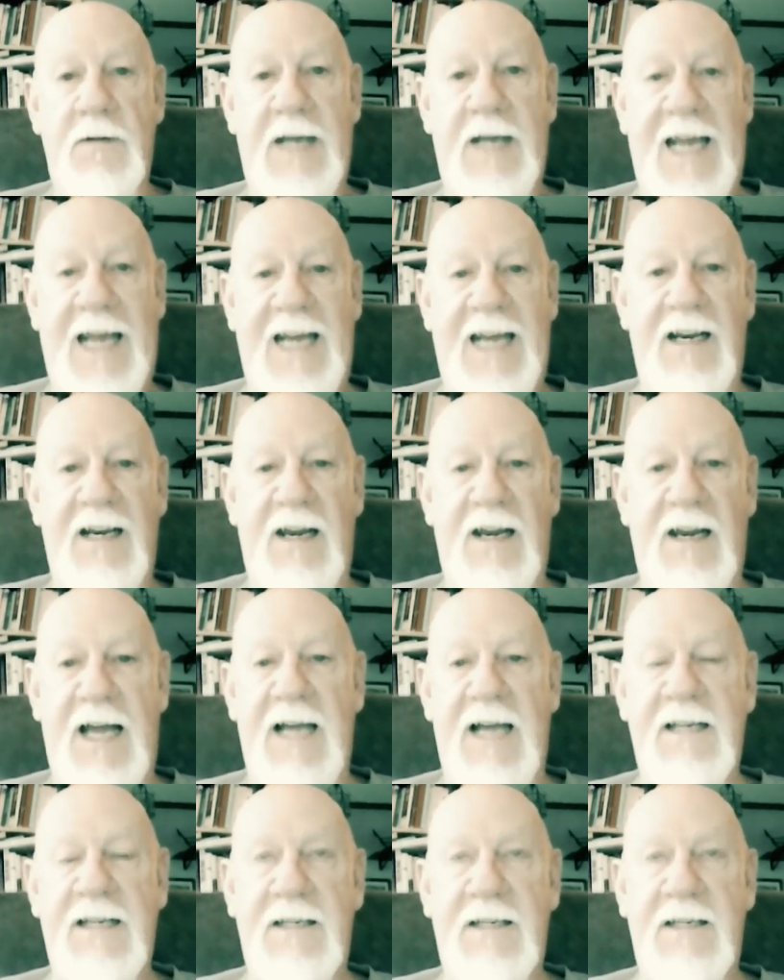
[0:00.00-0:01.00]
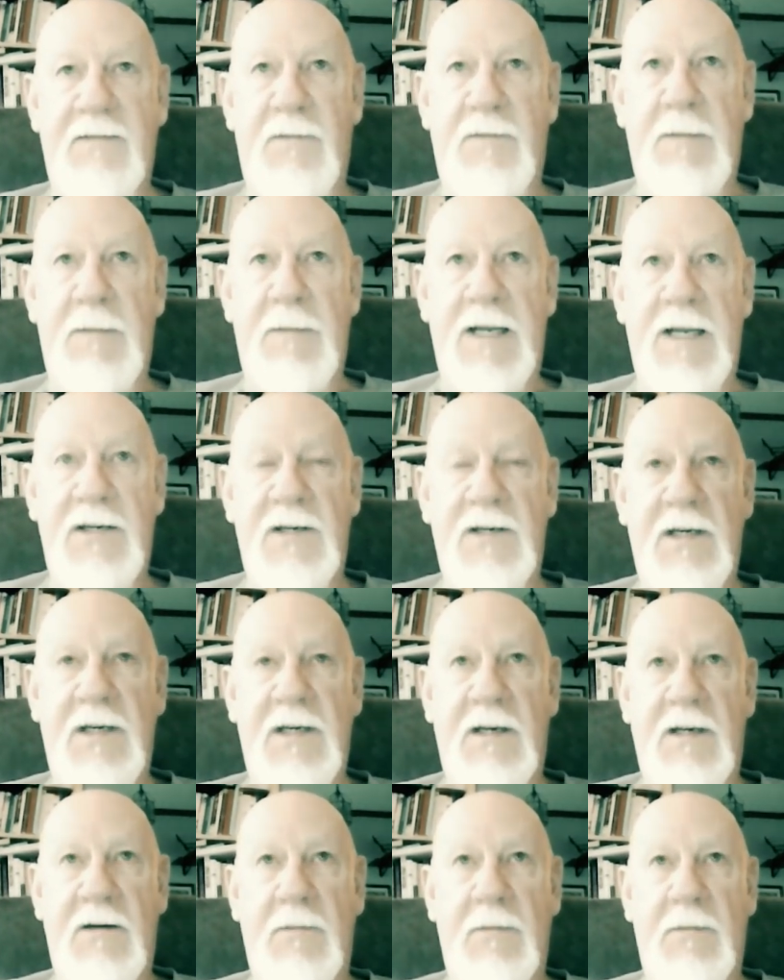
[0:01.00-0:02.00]
analyze information that
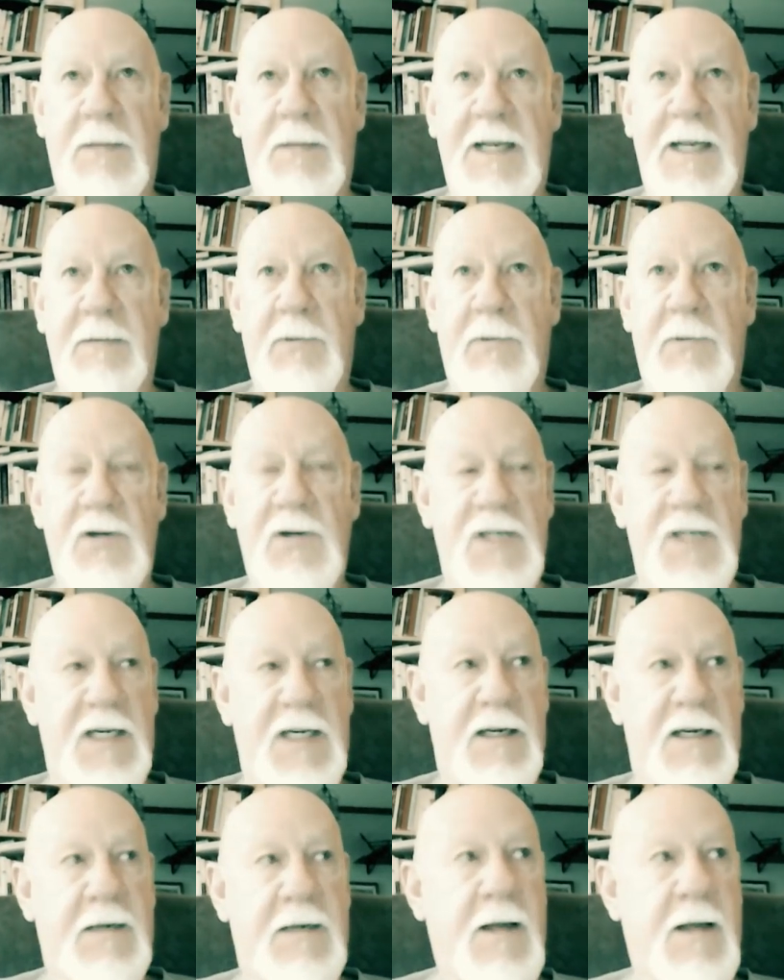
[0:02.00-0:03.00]
you're being presented.